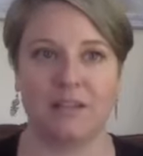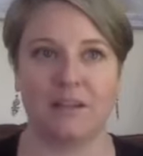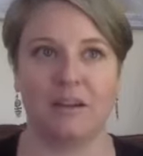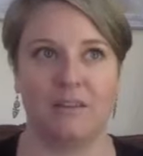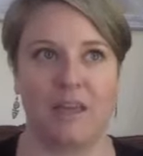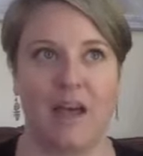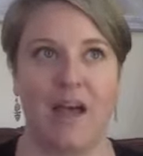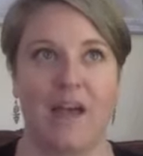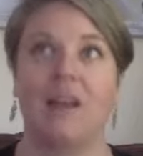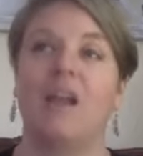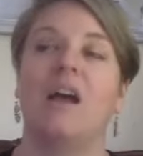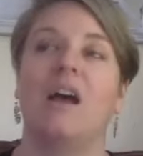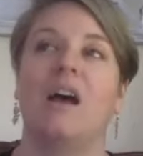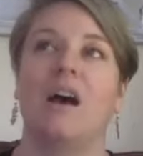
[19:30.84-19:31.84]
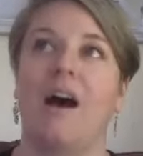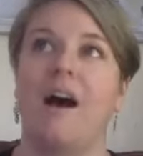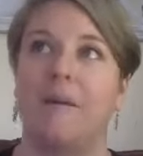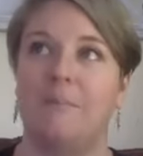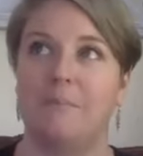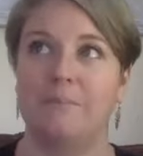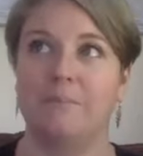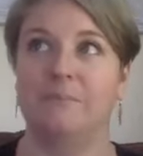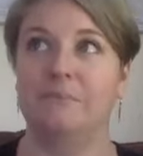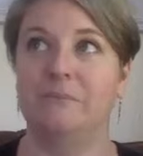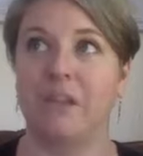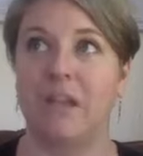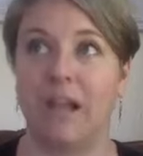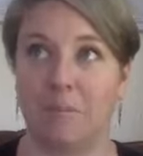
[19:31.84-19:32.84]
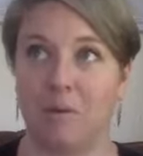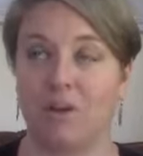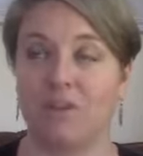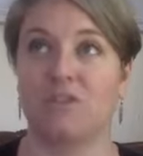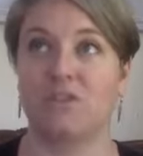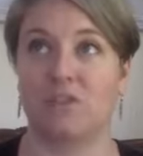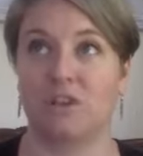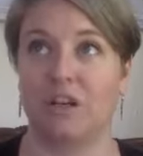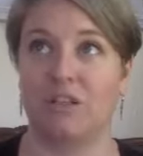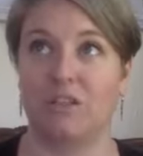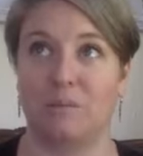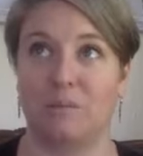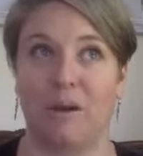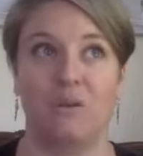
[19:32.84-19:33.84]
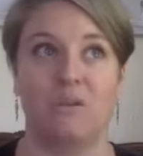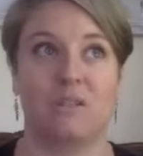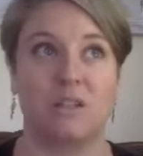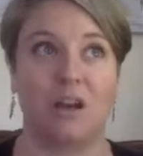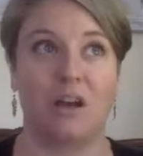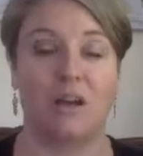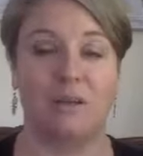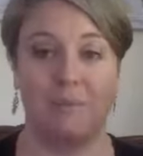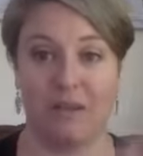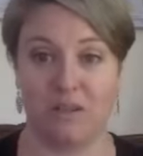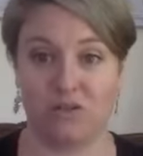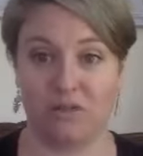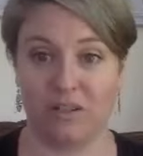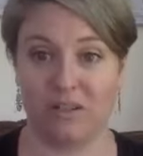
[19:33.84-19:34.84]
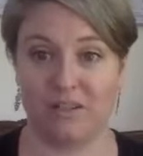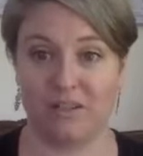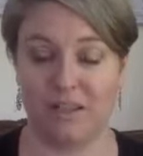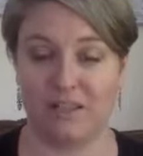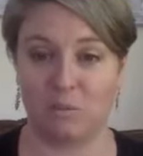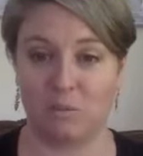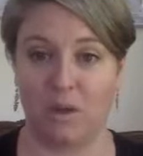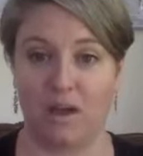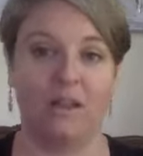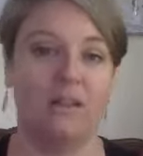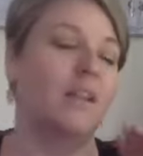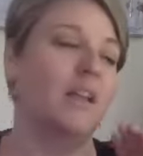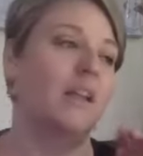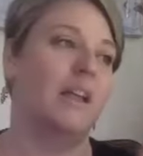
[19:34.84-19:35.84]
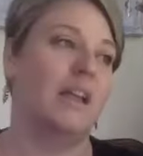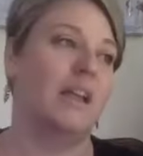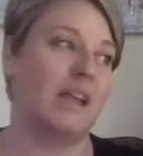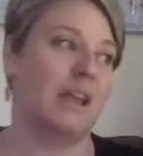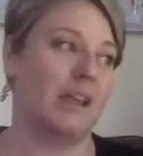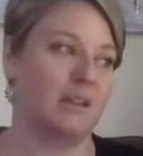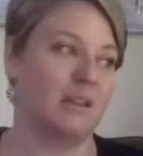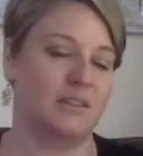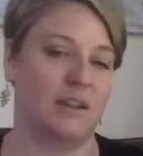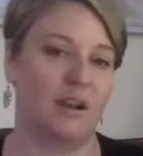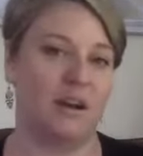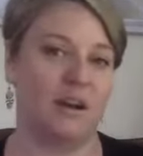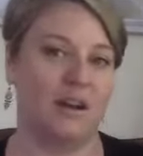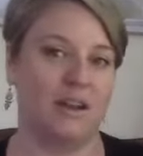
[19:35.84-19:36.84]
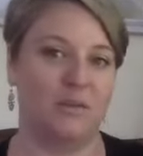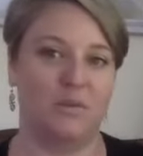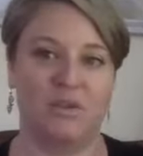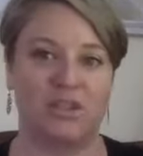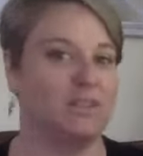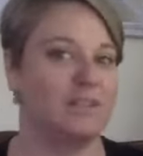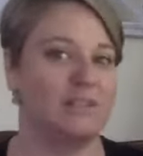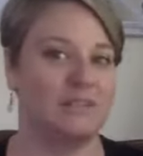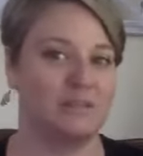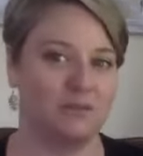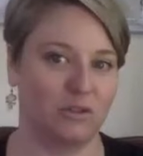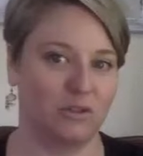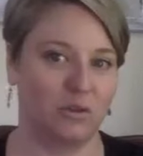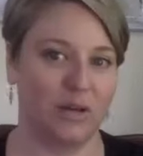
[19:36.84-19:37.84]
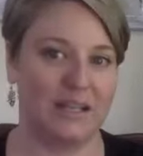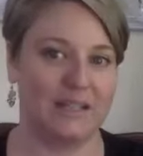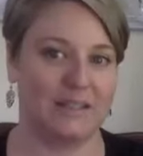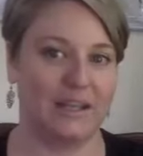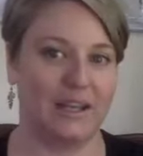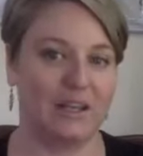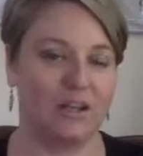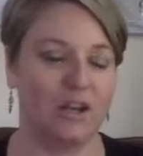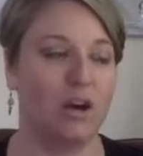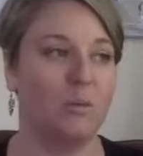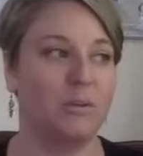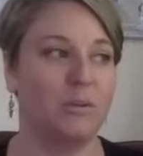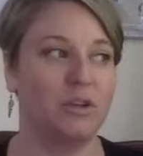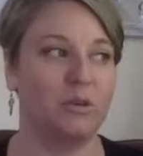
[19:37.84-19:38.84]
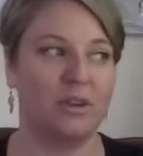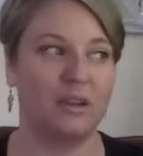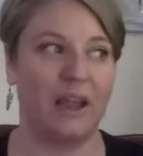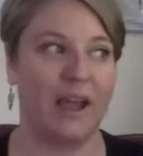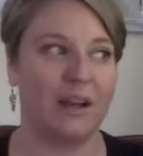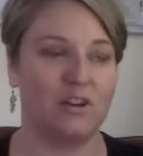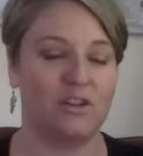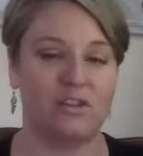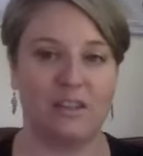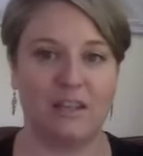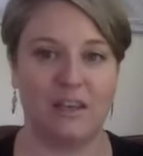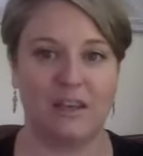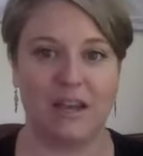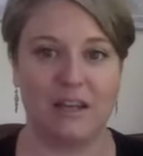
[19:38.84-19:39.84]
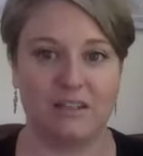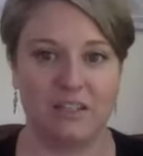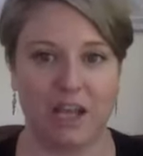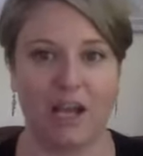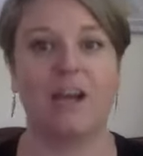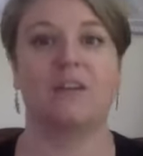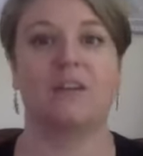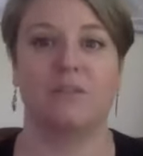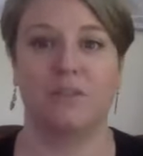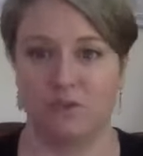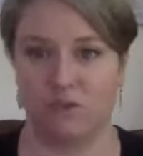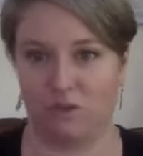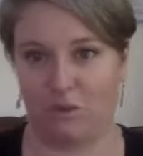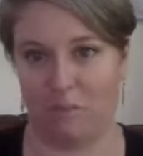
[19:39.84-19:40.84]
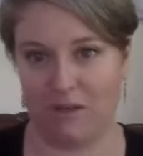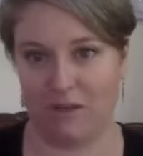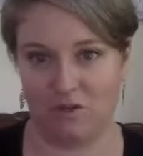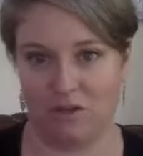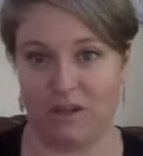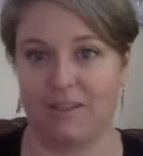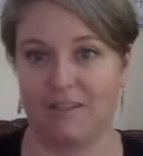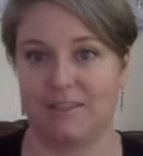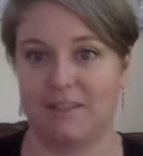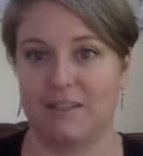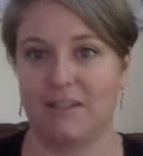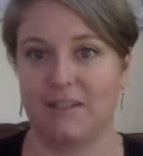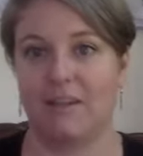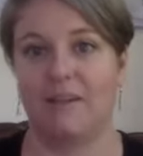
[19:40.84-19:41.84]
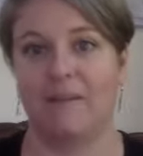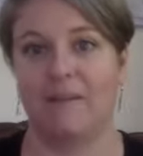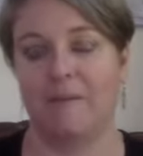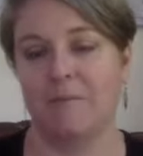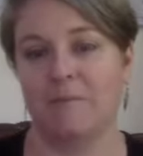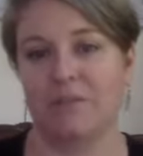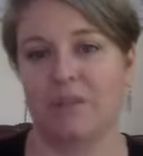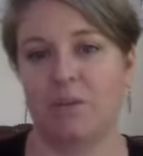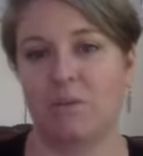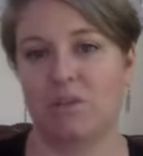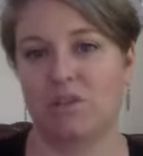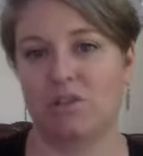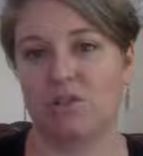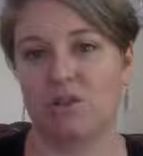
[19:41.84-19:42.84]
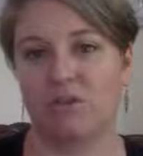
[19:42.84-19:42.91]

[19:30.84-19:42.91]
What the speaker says: on that. I'm also starting to post on Pinterest as well, and on, which is crazy, I know, but you can actually get a ton of views through Pinterest. which is sort